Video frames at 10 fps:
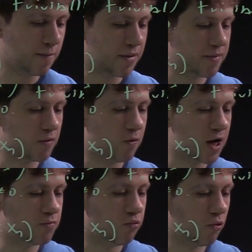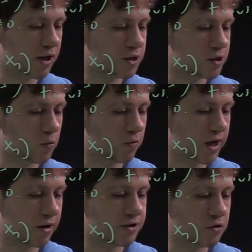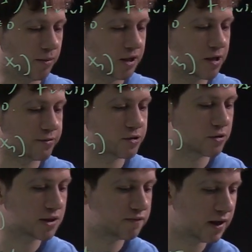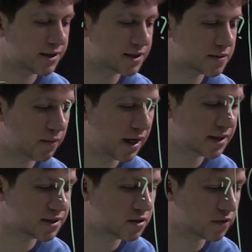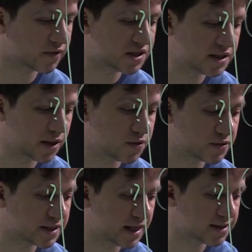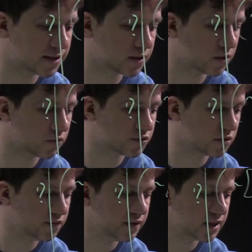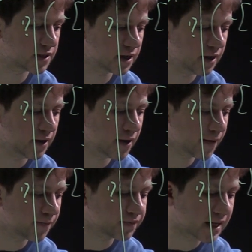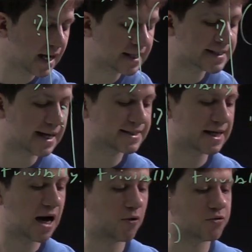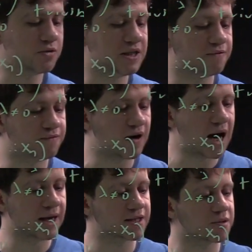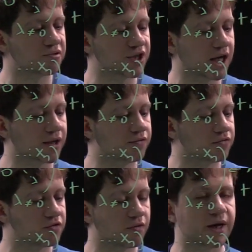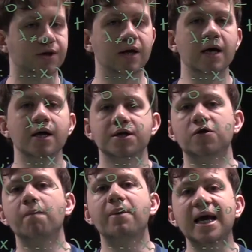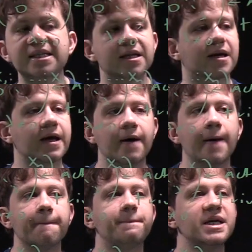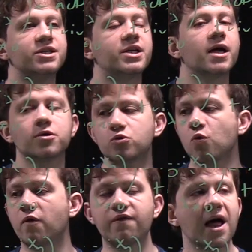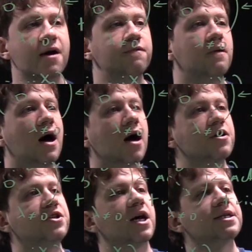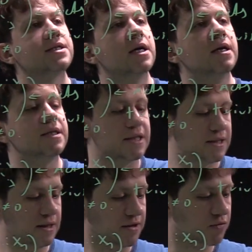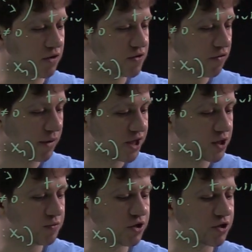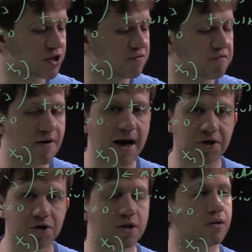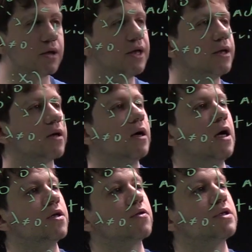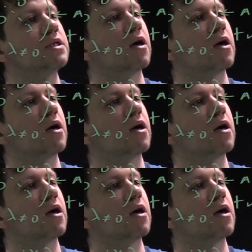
maybe one point where denominator is not defined, it's minus d over c, and you say that it goes to infinity. And that's how you define this projective transformation. So basically, PGL2 of F are just these transformations which are just fractional linear. So these